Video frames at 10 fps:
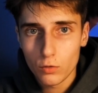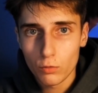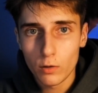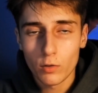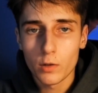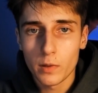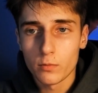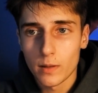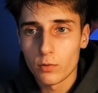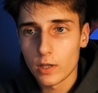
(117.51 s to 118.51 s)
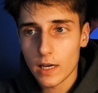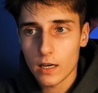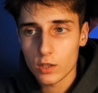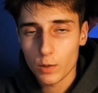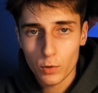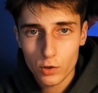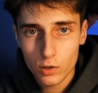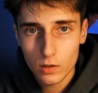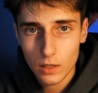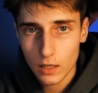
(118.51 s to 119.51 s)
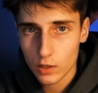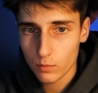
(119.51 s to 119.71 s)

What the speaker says: We want to be remembered as a person, as a